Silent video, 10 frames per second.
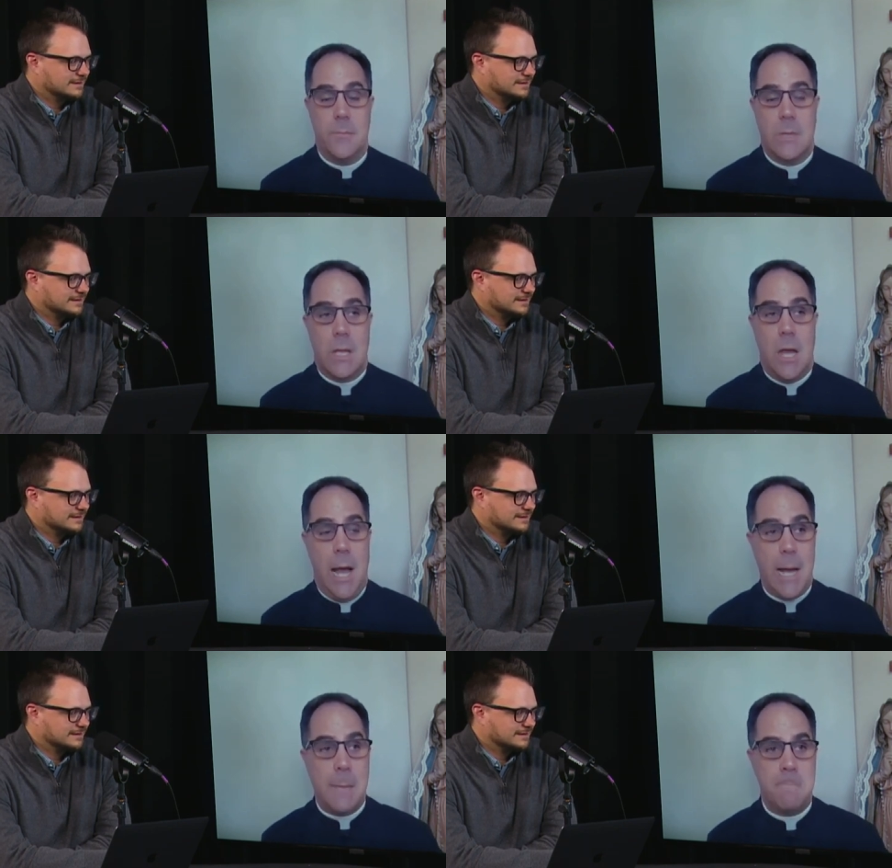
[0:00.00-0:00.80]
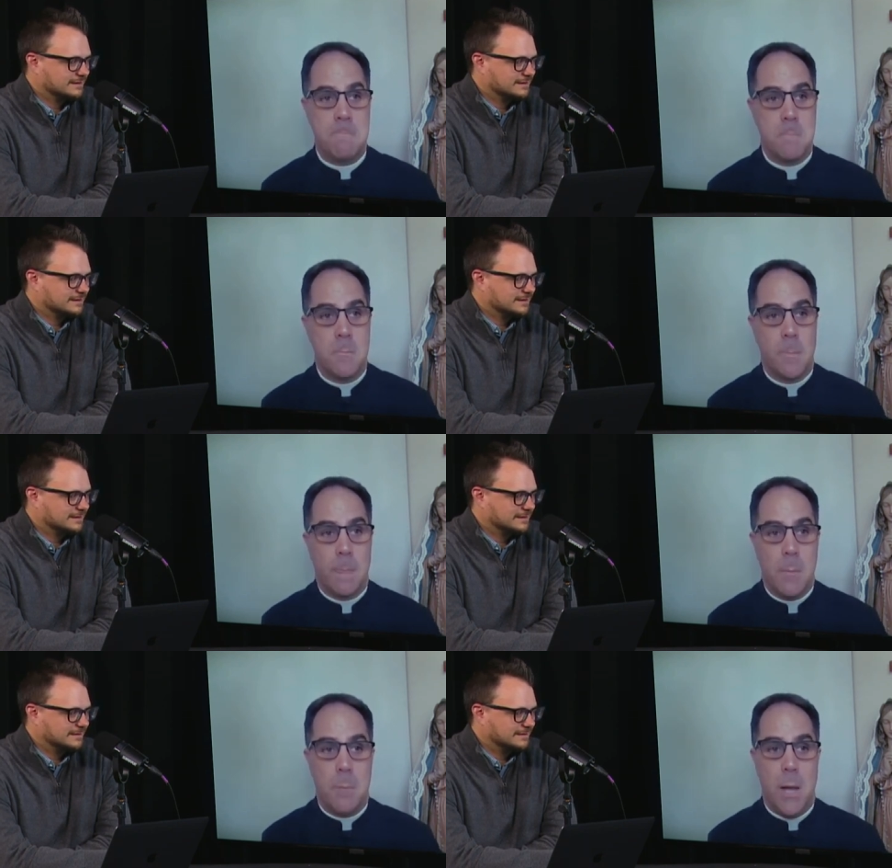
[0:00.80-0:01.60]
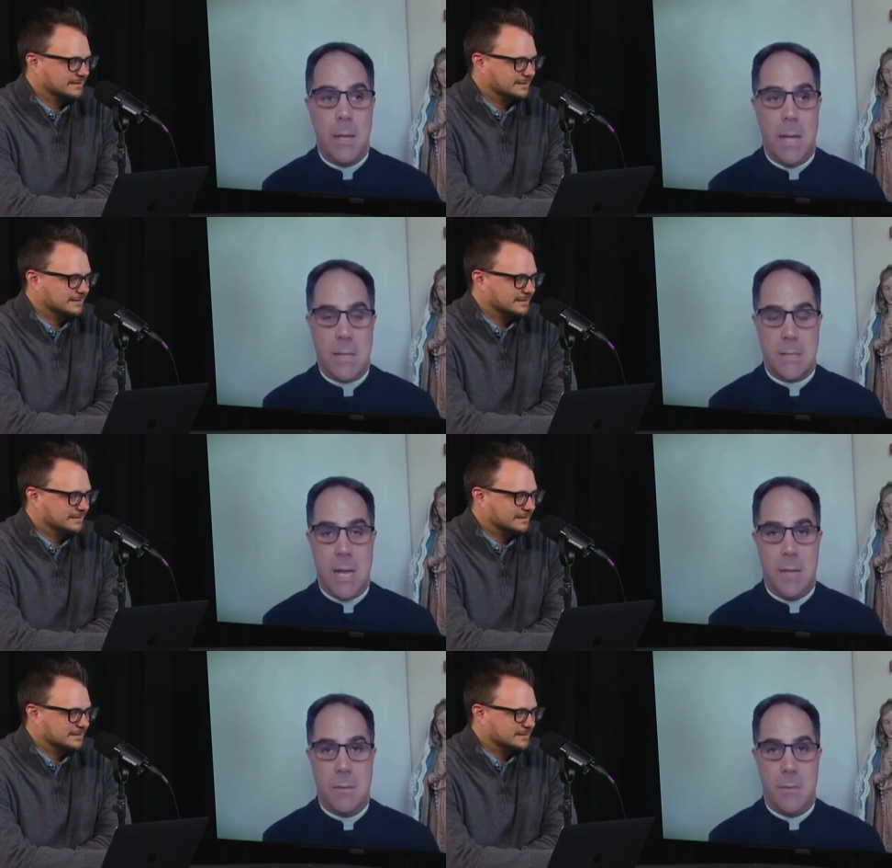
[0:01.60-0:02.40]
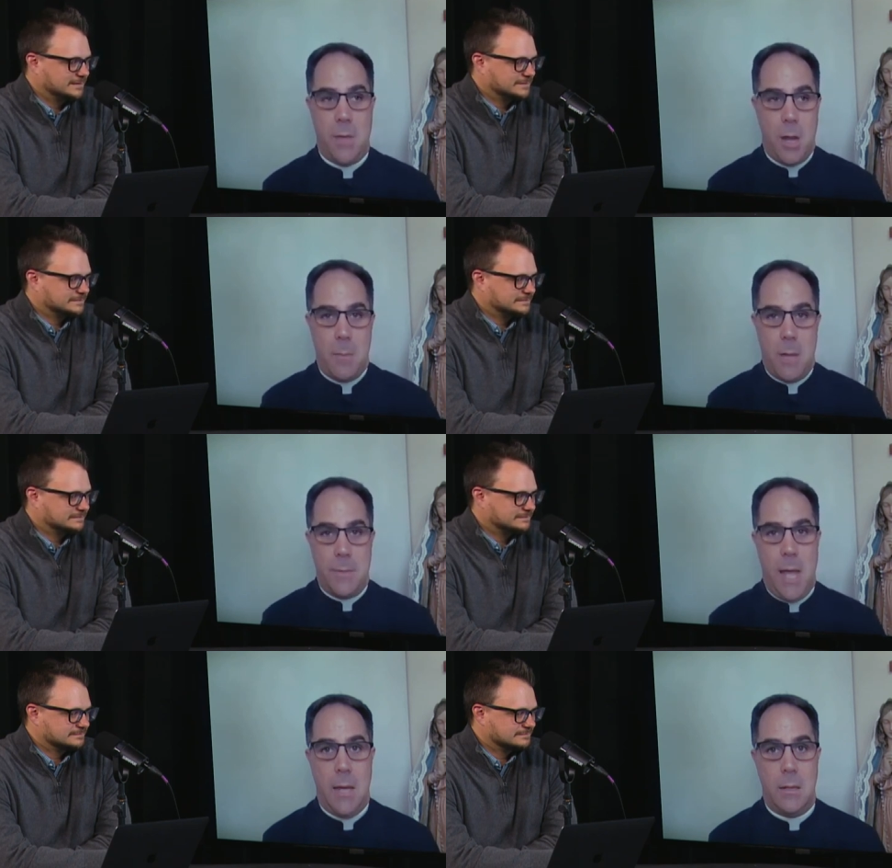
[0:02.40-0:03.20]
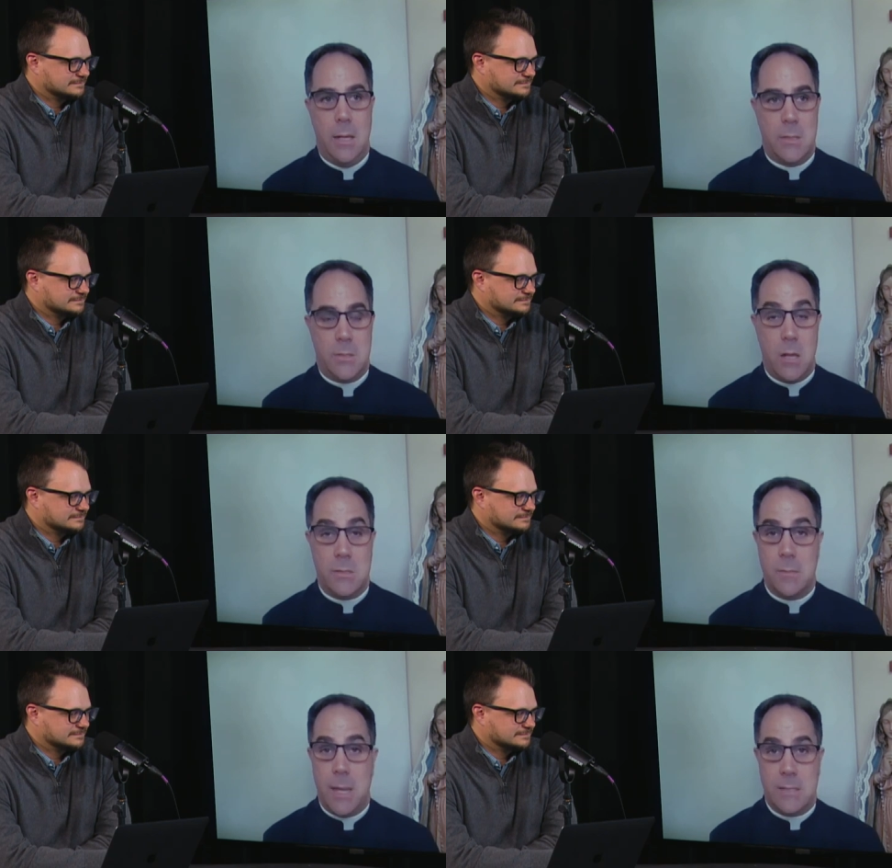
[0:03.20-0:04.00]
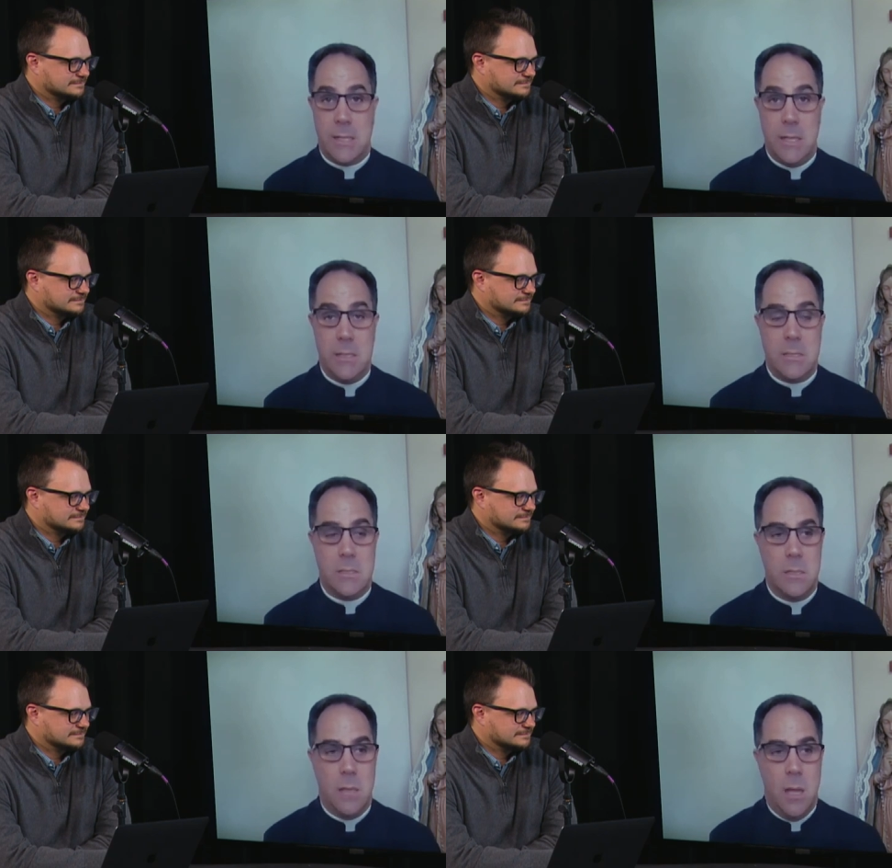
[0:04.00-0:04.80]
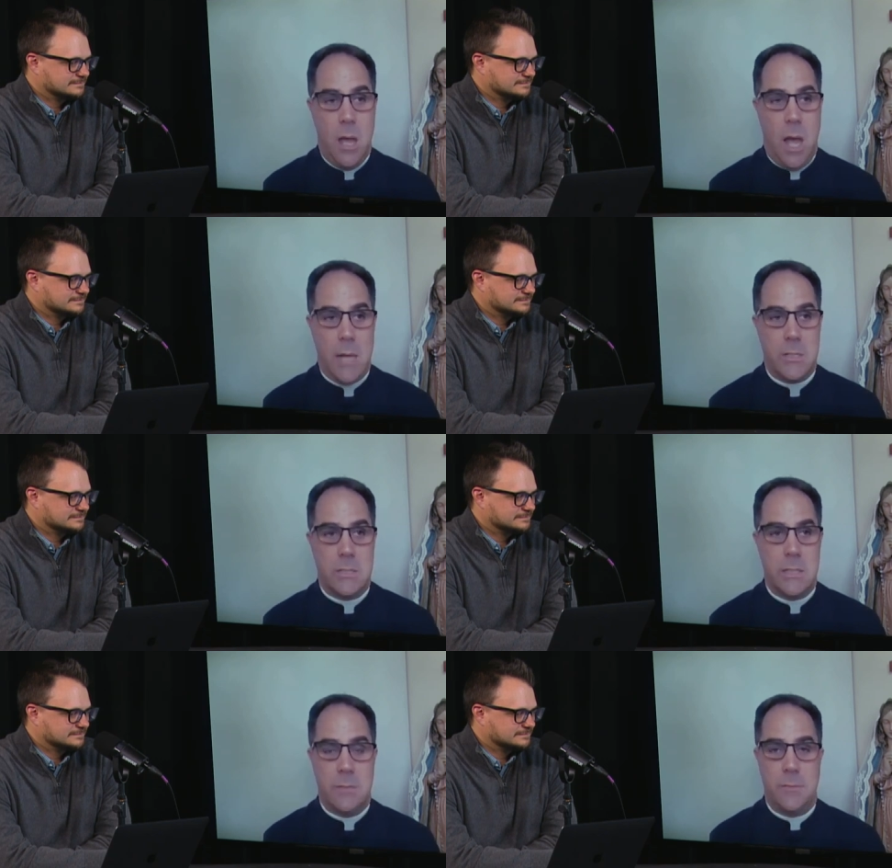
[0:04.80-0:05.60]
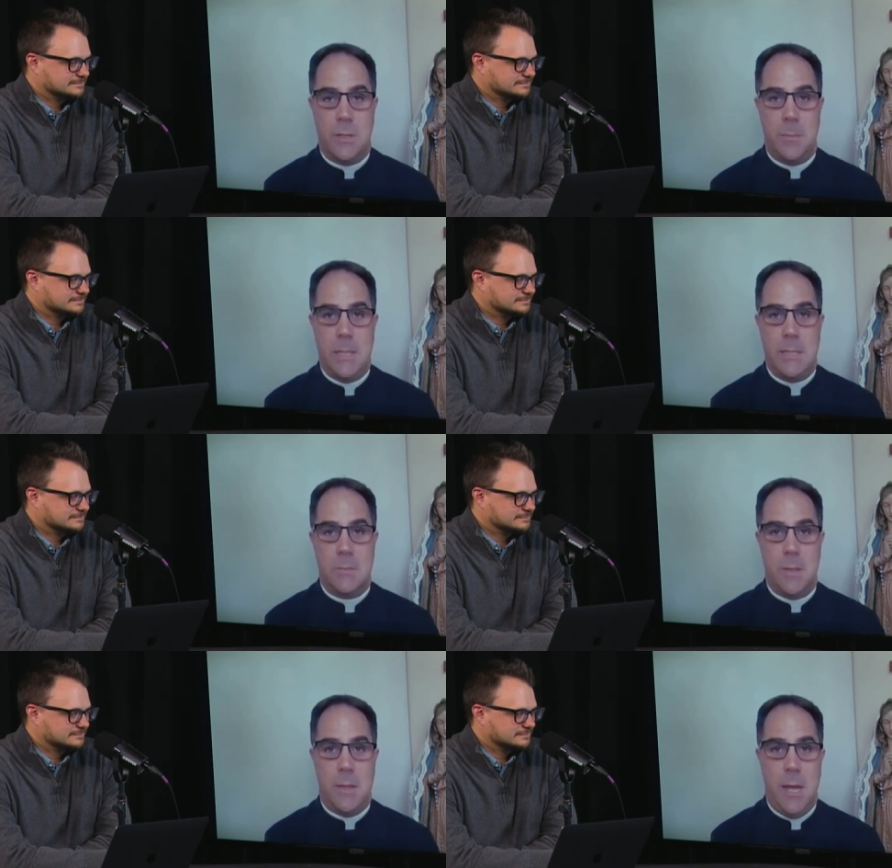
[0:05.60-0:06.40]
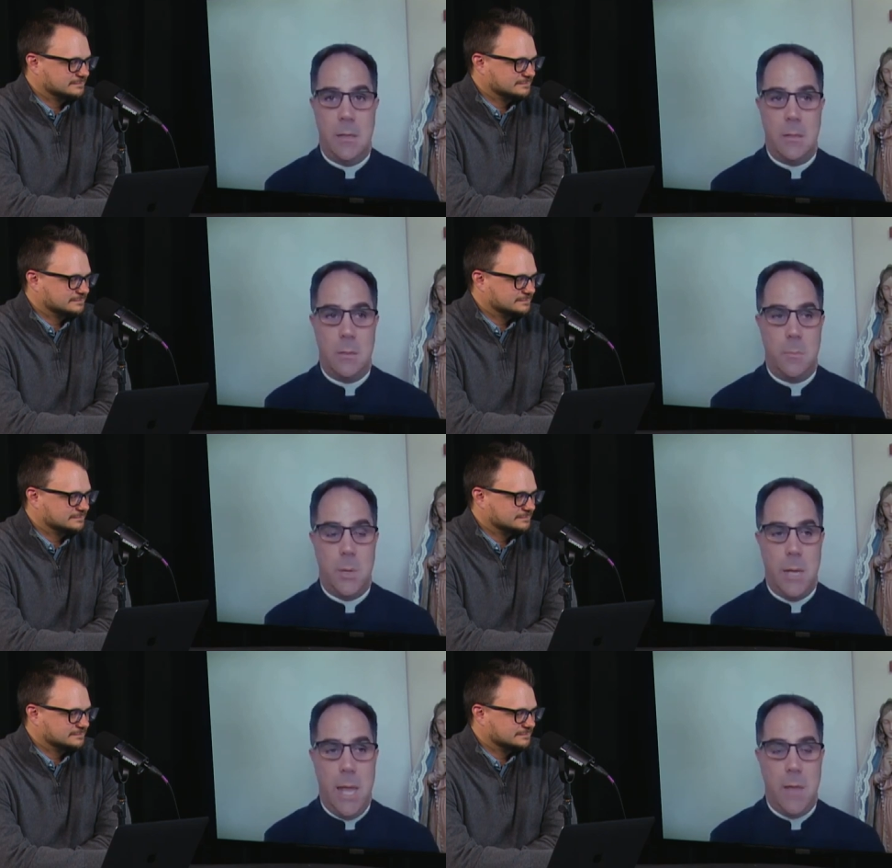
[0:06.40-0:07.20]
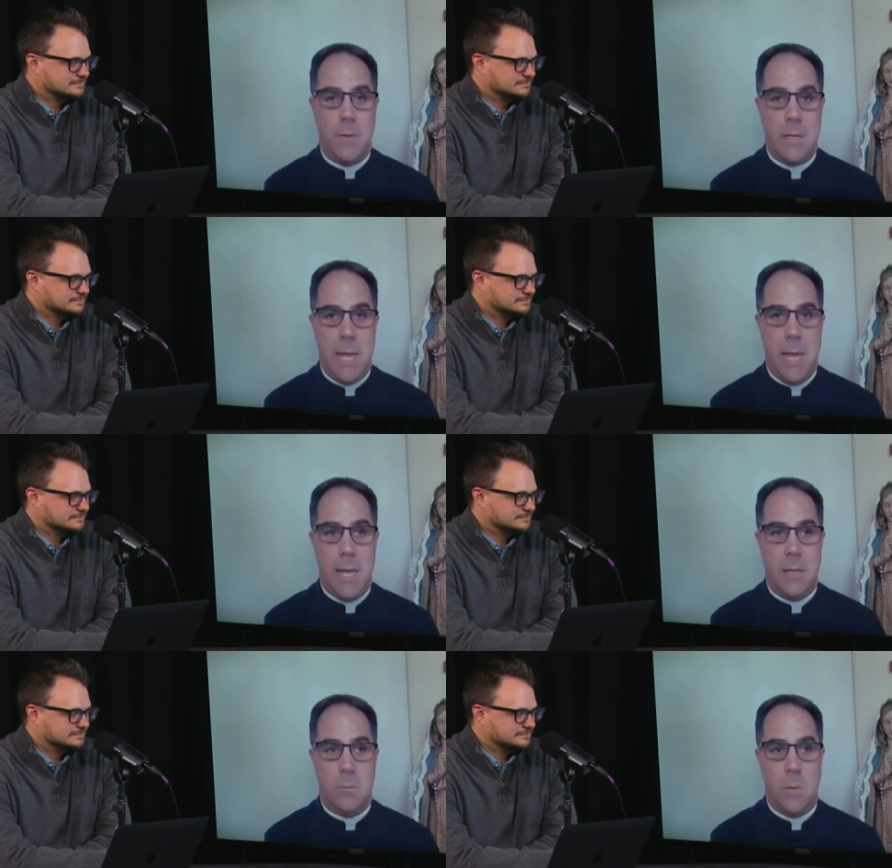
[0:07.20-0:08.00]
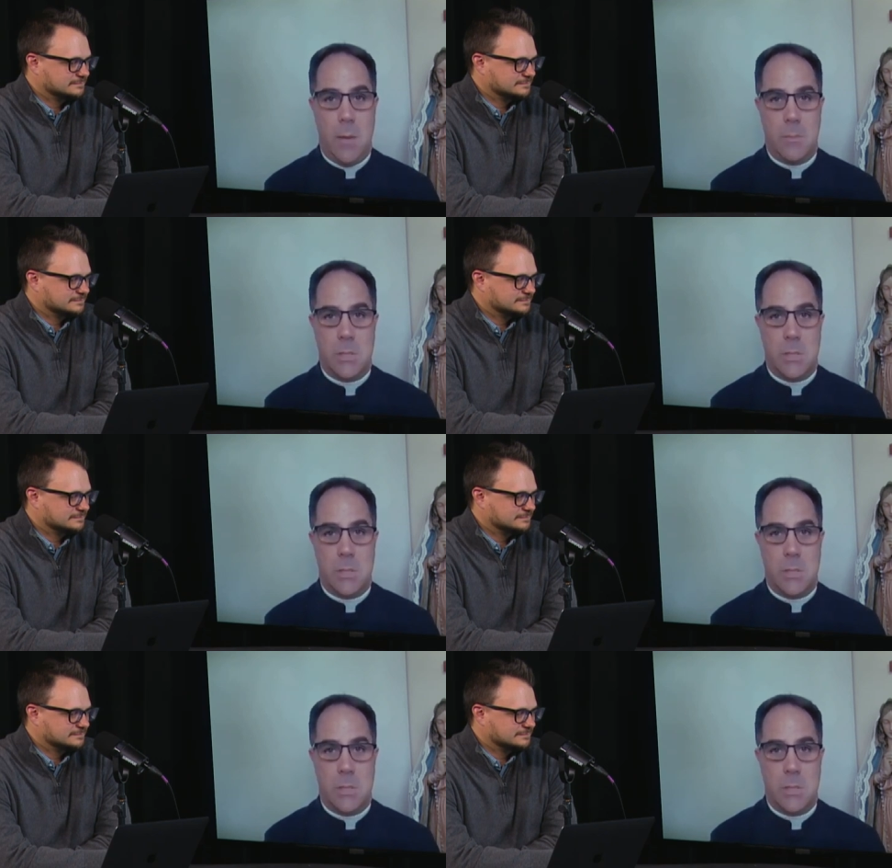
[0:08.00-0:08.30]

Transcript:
Speaker 1: Um, but as I thought about that, and as awesome as it is, I just didn't feel at peace with that. But every day when I was going